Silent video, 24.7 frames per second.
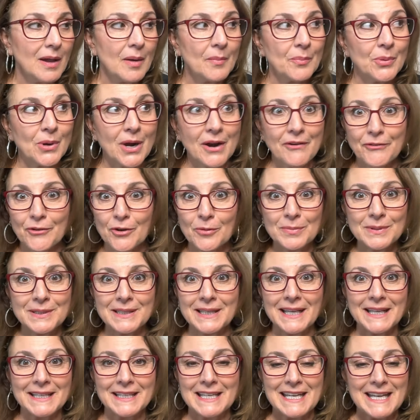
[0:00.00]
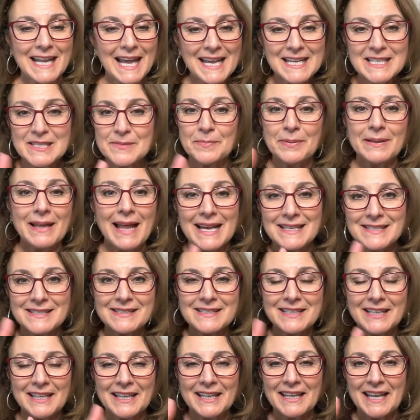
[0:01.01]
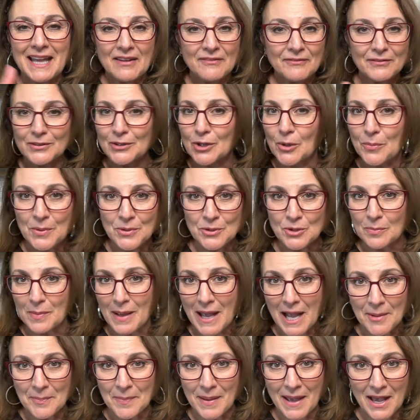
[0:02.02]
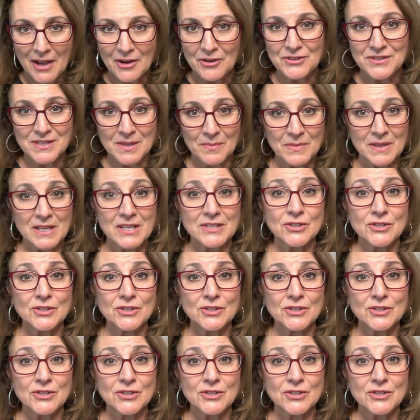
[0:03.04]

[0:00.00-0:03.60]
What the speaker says: preferably in a nice plastic envelope in your backpack or something,